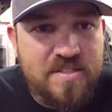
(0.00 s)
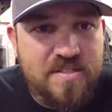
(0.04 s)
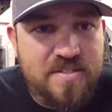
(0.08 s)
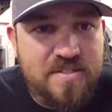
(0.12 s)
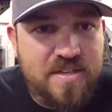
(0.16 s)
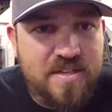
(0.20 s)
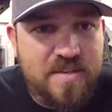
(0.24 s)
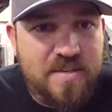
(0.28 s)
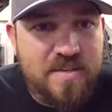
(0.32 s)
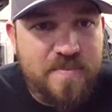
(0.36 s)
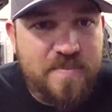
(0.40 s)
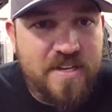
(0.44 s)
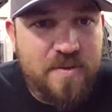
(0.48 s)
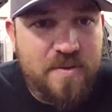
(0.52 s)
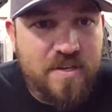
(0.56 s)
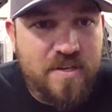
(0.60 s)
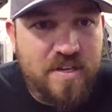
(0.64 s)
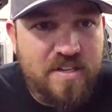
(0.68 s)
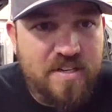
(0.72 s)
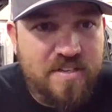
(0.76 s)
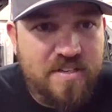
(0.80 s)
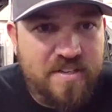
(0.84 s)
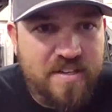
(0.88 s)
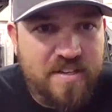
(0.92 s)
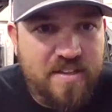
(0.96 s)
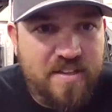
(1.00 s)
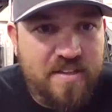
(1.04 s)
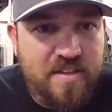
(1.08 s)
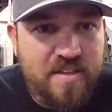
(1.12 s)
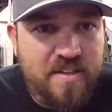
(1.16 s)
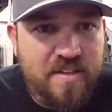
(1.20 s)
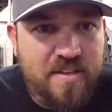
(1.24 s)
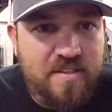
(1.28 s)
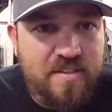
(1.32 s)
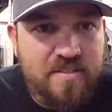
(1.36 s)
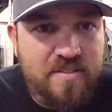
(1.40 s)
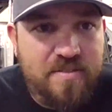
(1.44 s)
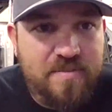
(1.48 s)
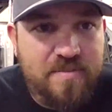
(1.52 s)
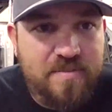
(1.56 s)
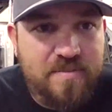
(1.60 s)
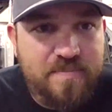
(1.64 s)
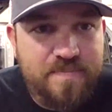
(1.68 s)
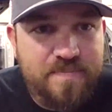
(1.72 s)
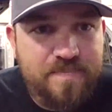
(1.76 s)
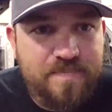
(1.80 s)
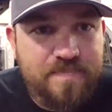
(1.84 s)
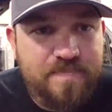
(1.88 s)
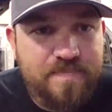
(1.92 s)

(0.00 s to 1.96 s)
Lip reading: What else is going to be going on underneath the hood?